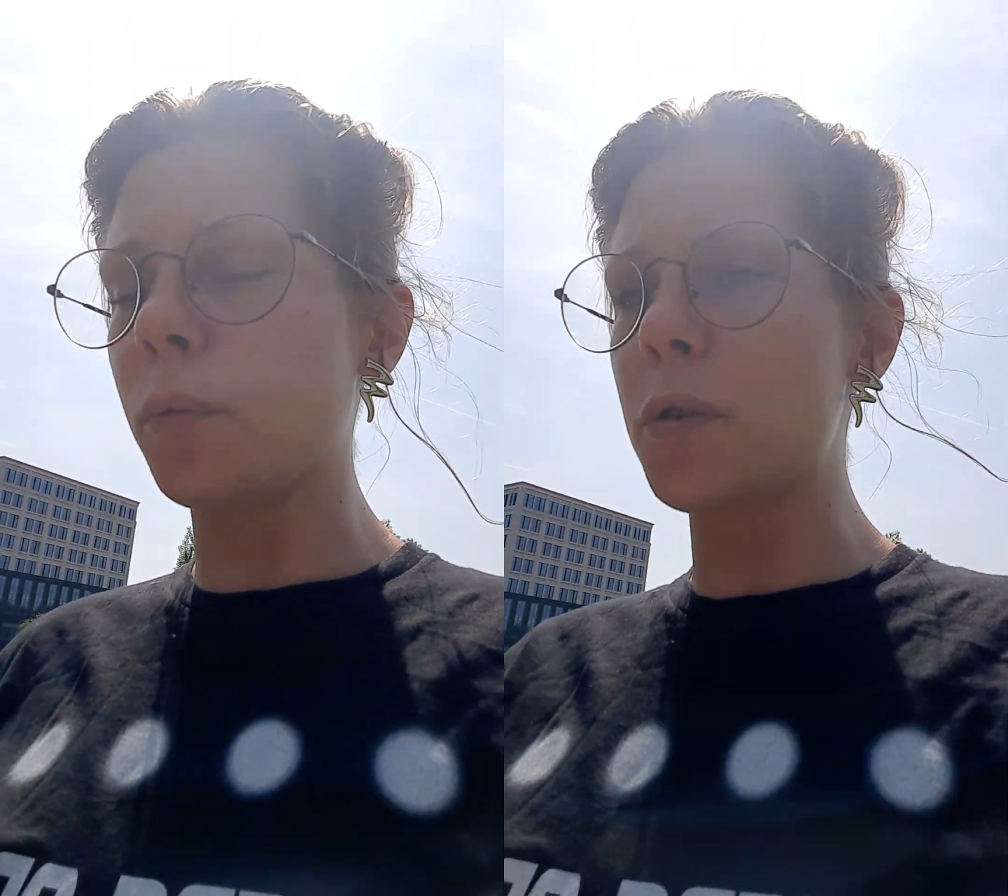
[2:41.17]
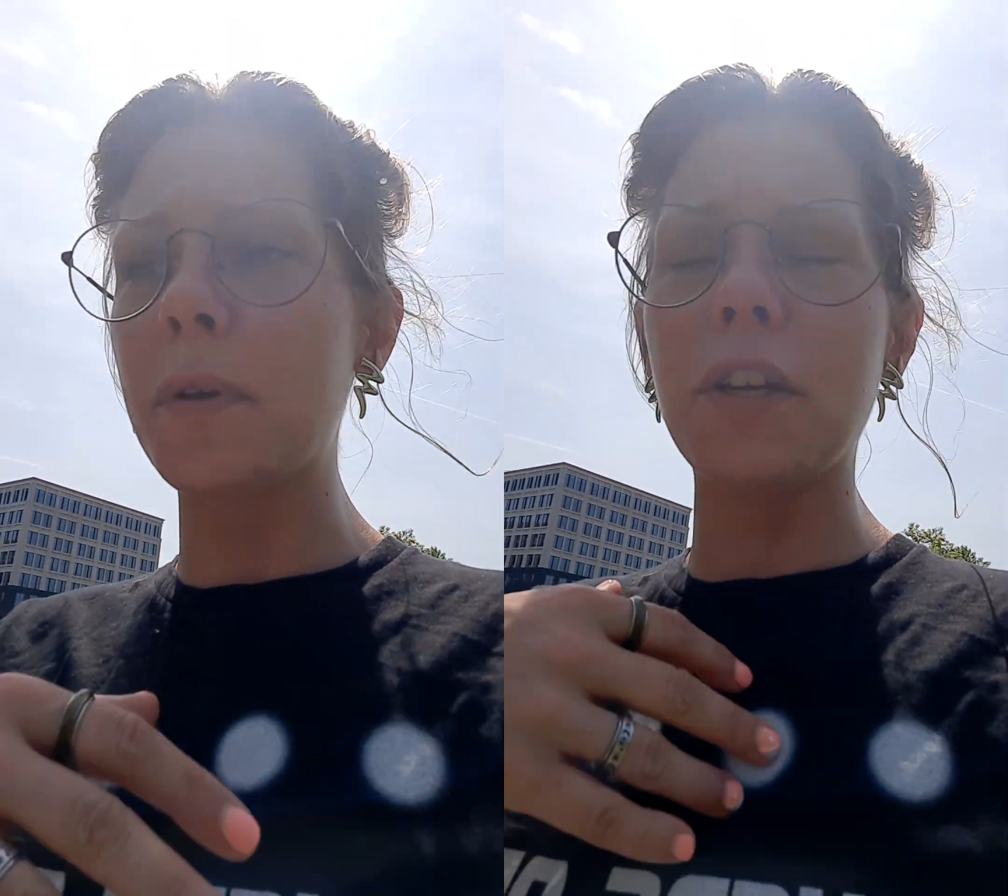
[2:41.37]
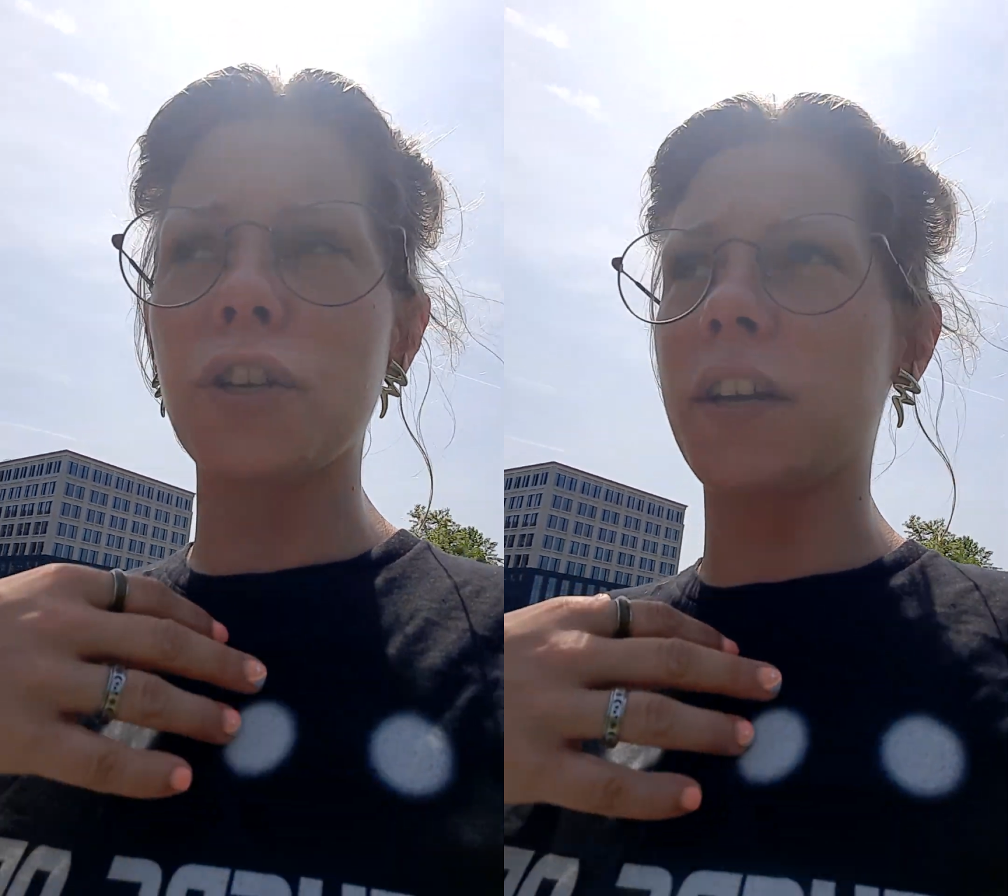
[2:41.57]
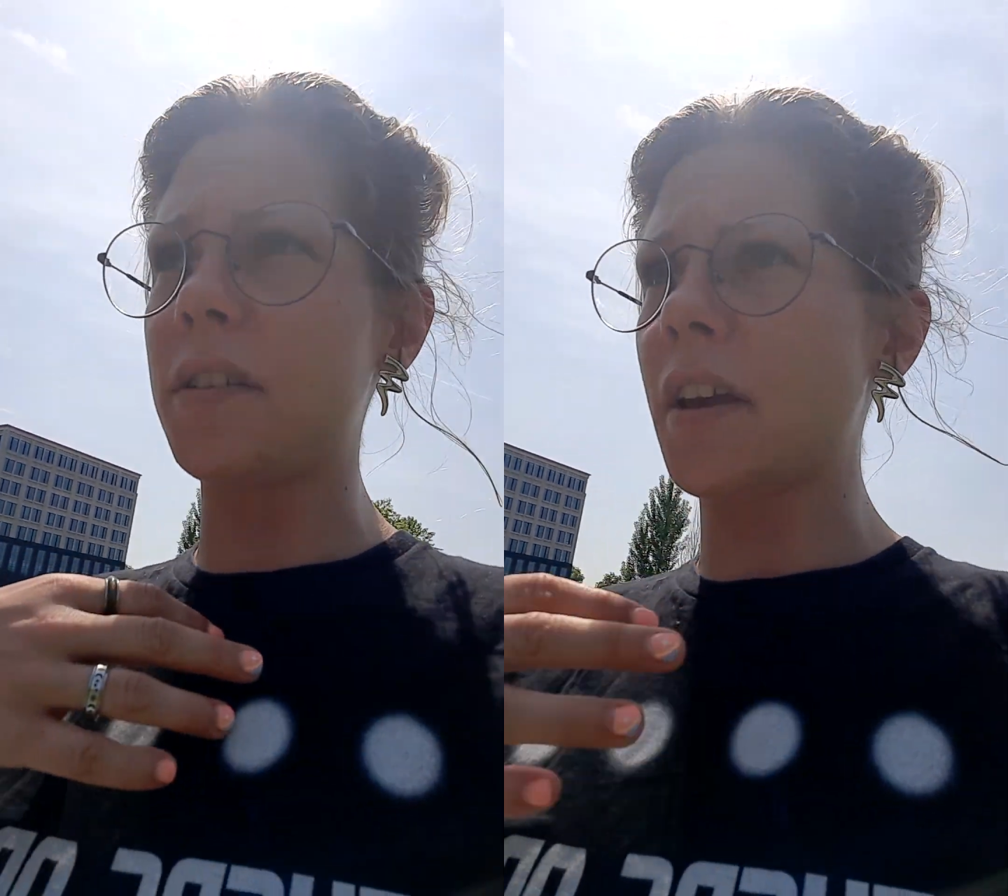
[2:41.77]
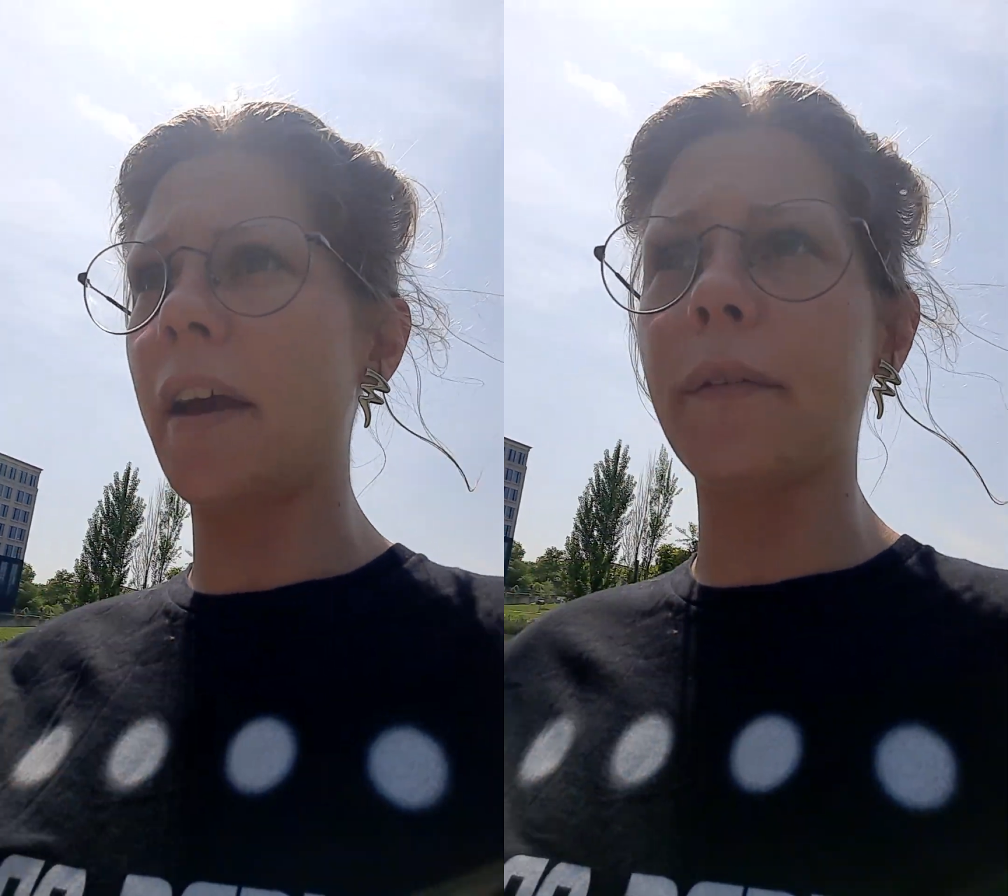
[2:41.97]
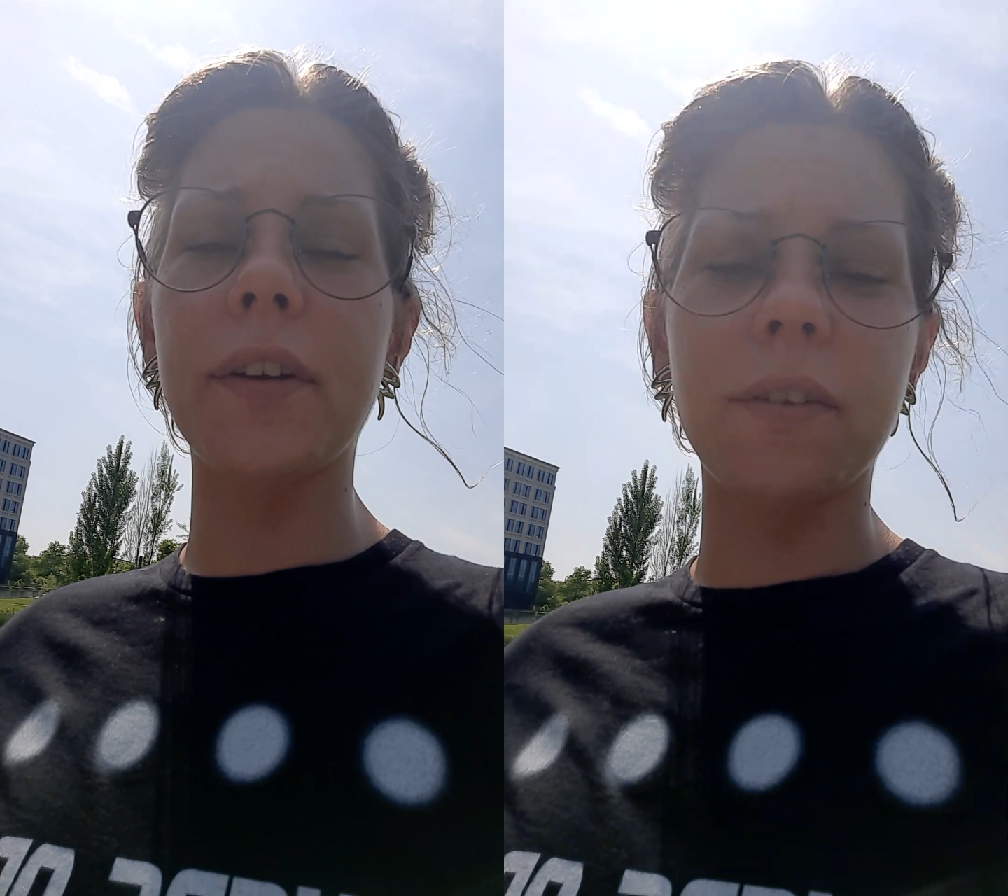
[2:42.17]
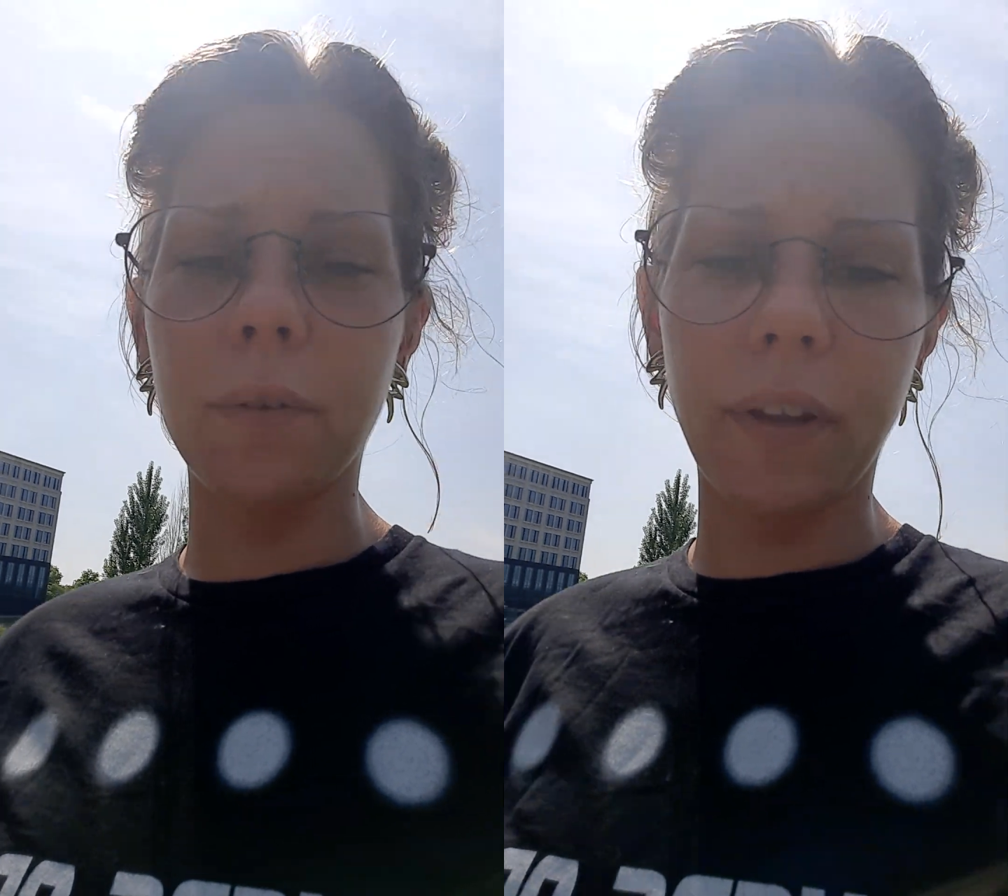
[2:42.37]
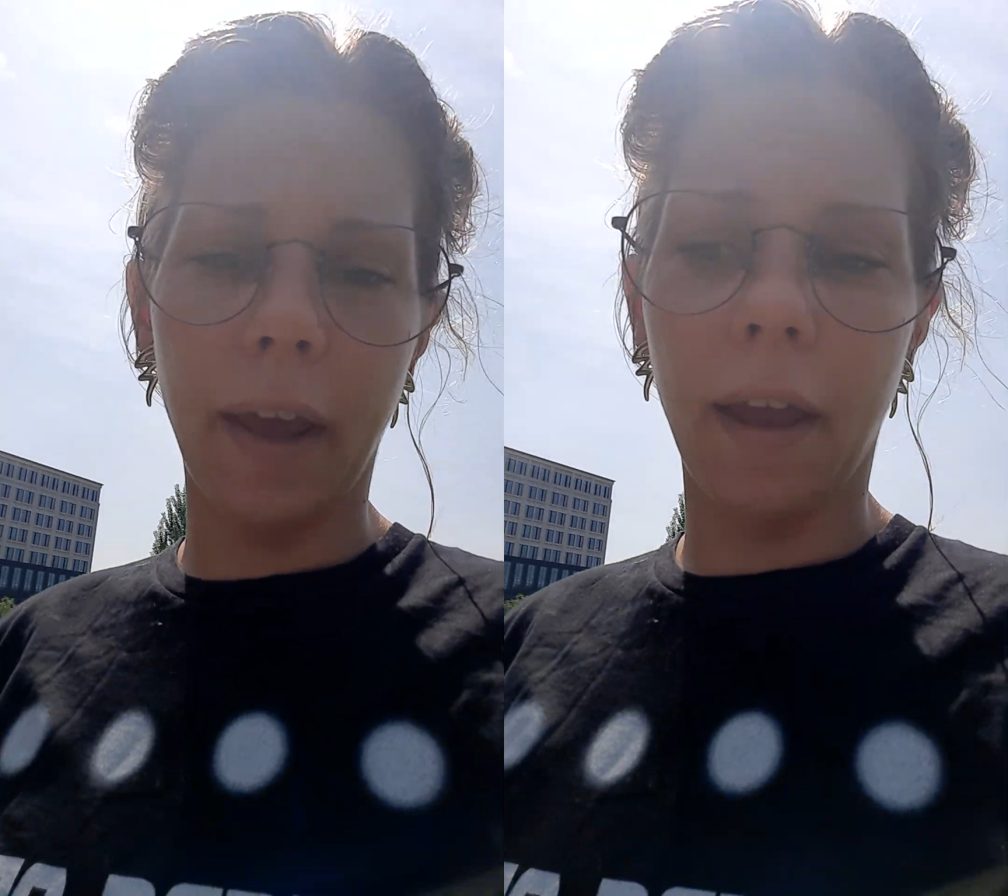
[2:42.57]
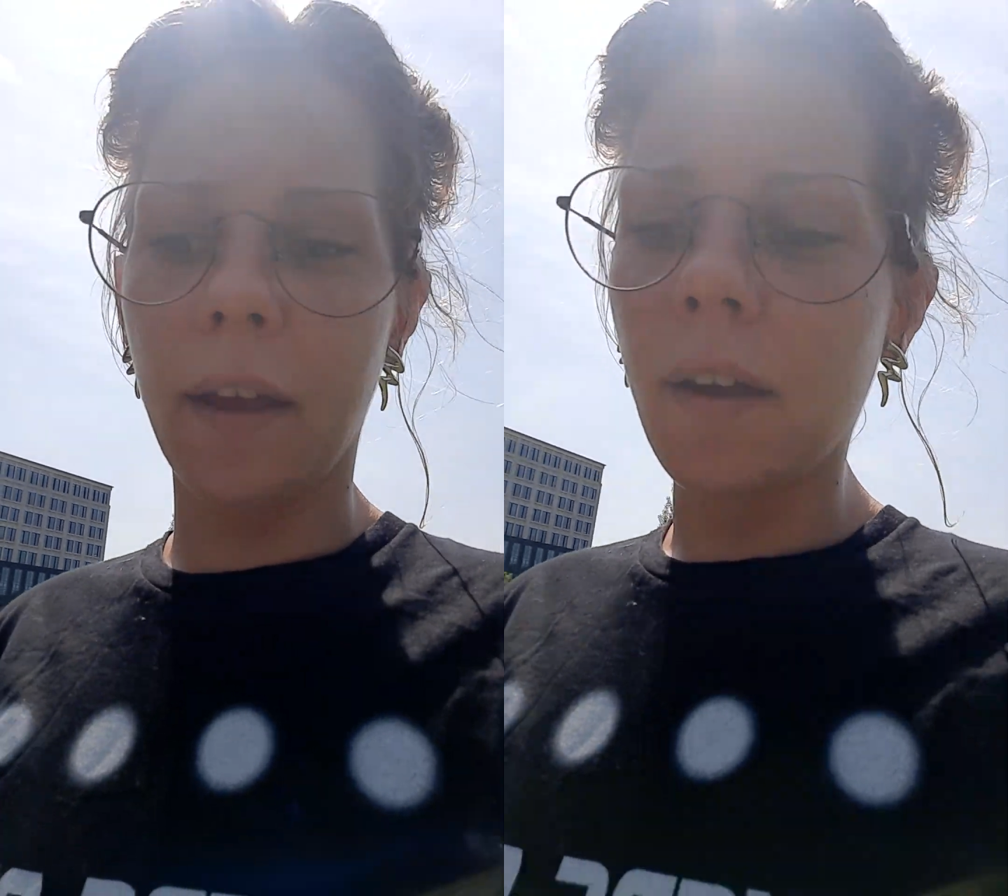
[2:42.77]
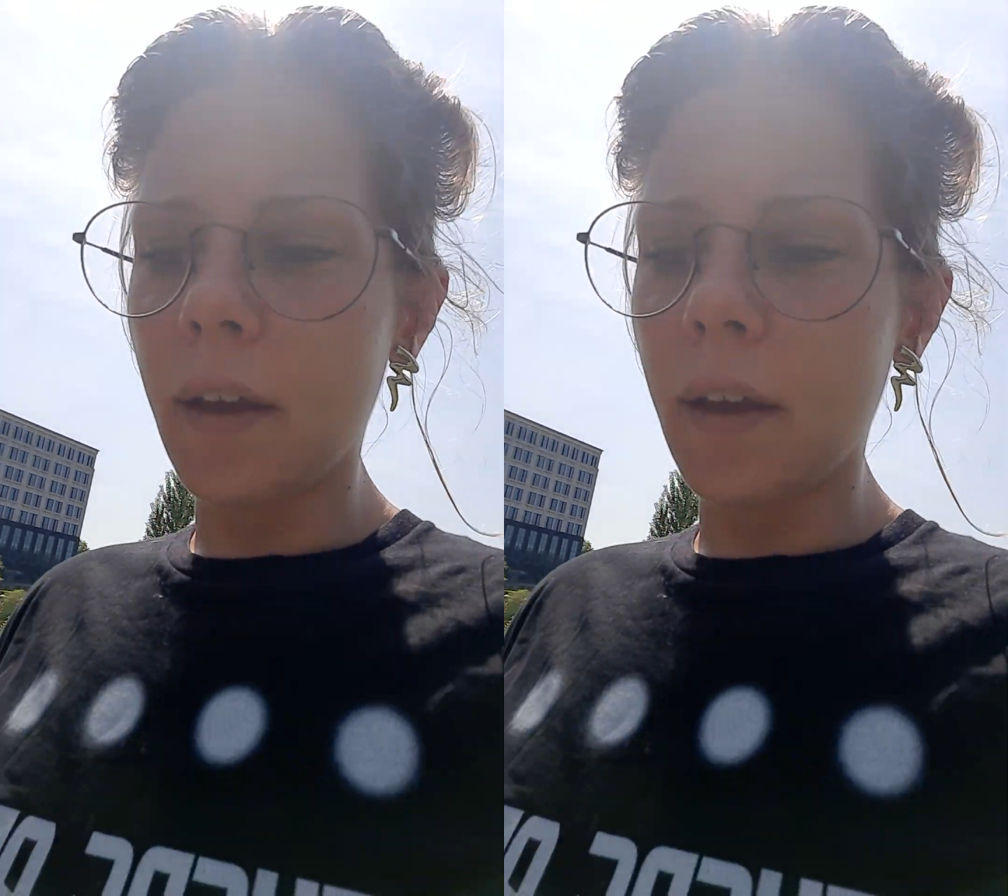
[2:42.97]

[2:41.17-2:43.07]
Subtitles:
was speaking Chinese every single day.